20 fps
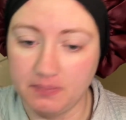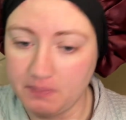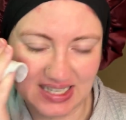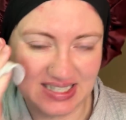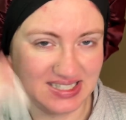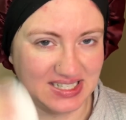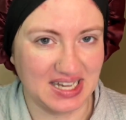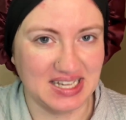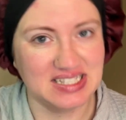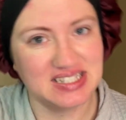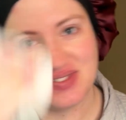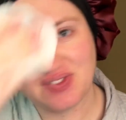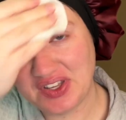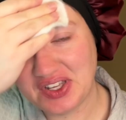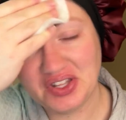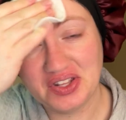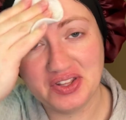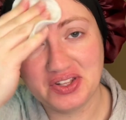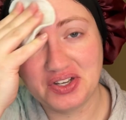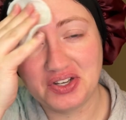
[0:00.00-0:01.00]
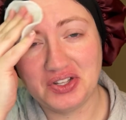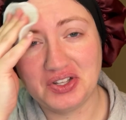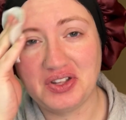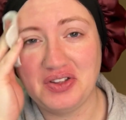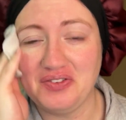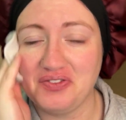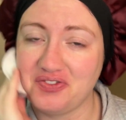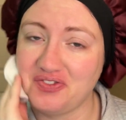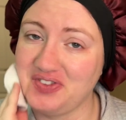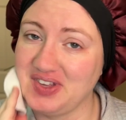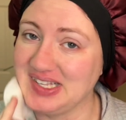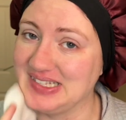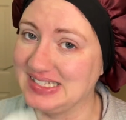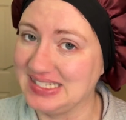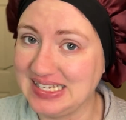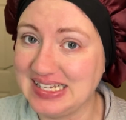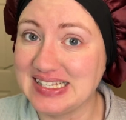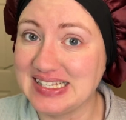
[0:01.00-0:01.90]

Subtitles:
It does feel a little fizzy